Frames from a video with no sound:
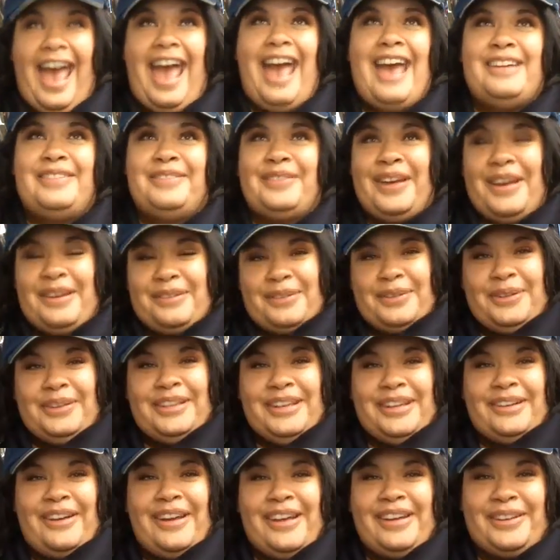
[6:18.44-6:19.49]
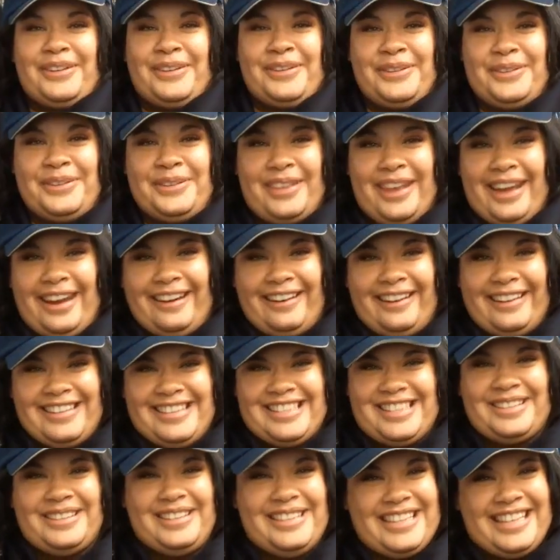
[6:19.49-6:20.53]
and we have a really great crew there. I
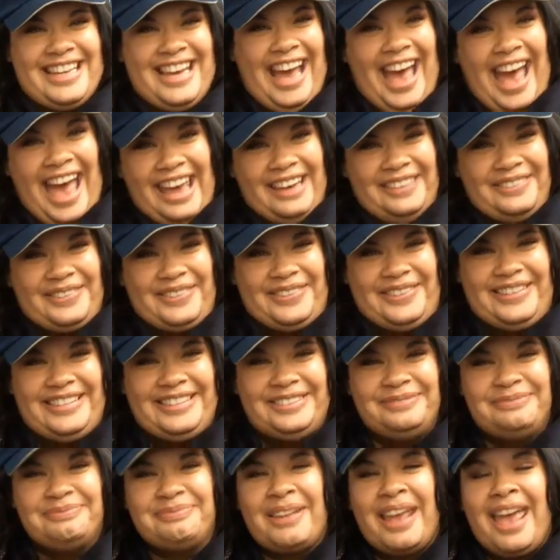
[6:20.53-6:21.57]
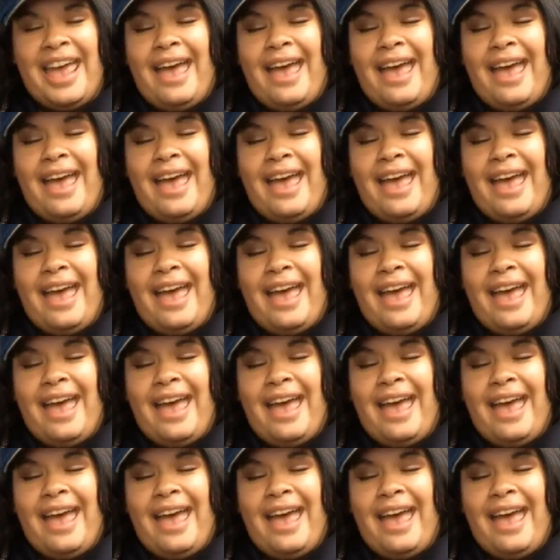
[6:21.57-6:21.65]
just want to say hi, everyone.